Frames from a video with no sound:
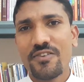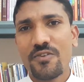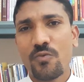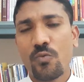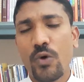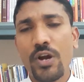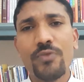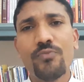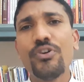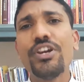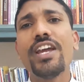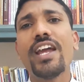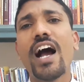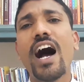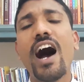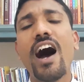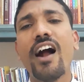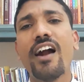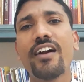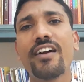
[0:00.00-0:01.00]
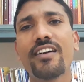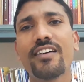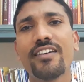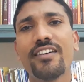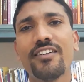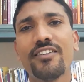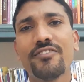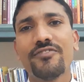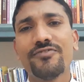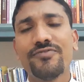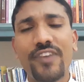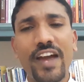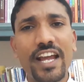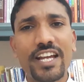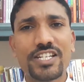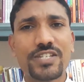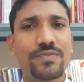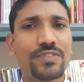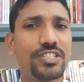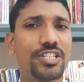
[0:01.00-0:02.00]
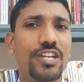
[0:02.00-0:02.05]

when we are faced with